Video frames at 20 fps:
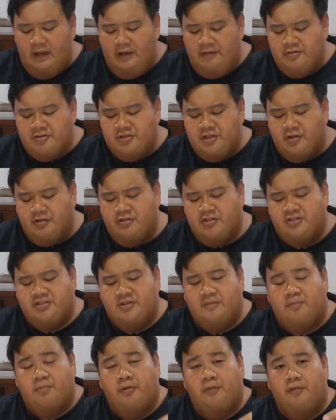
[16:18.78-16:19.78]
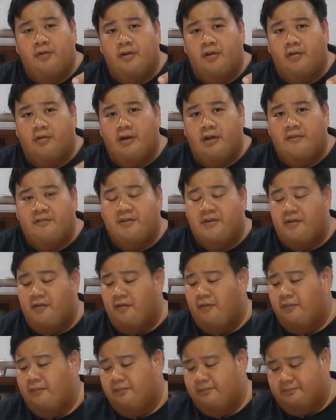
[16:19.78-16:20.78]
I wish they could just improve on the gravy
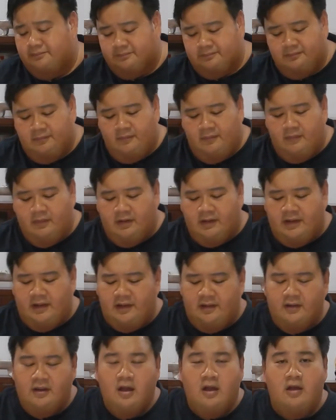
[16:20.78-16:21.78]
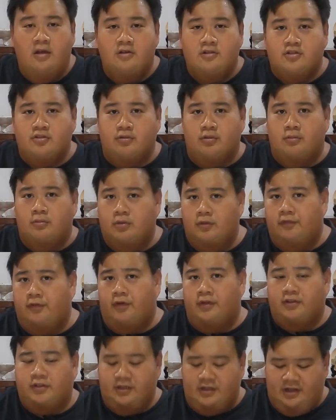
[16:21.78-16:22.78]
though. Okay, so we'll move
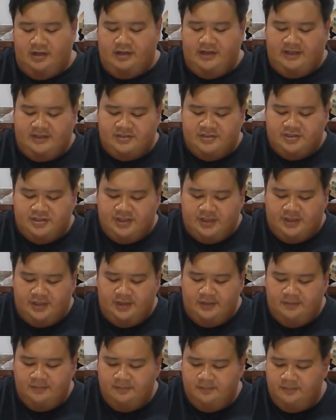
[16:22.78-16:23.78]
on to the next chicken.